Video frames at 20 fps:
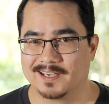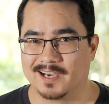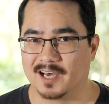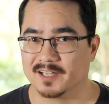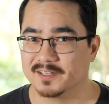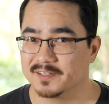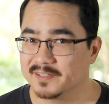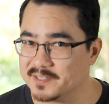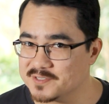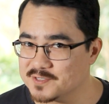
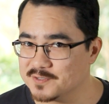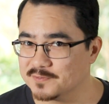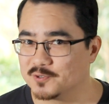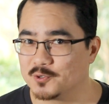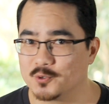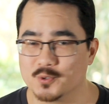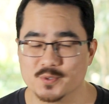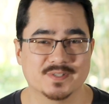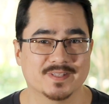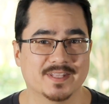Unless, of
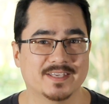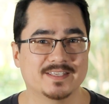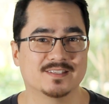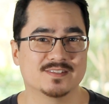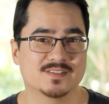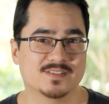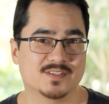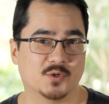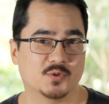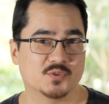course, they can
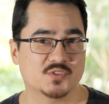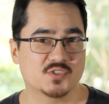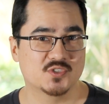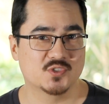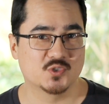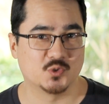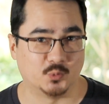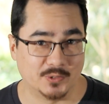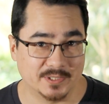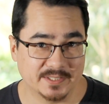sell
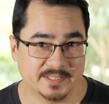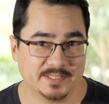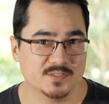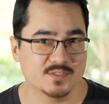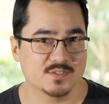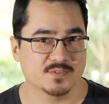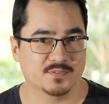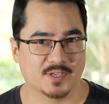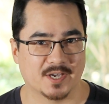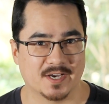
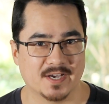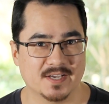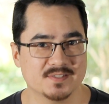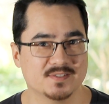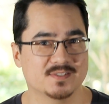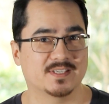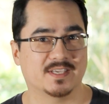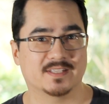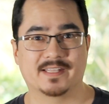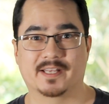squillions of cars
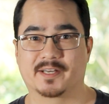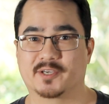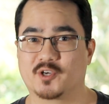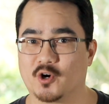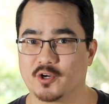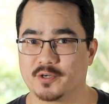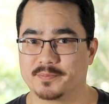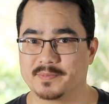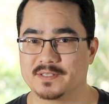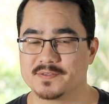to get that
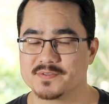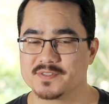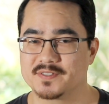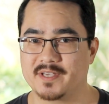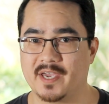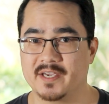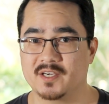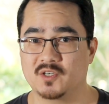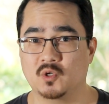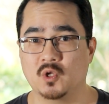economy of
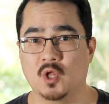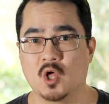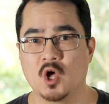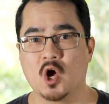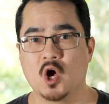scale,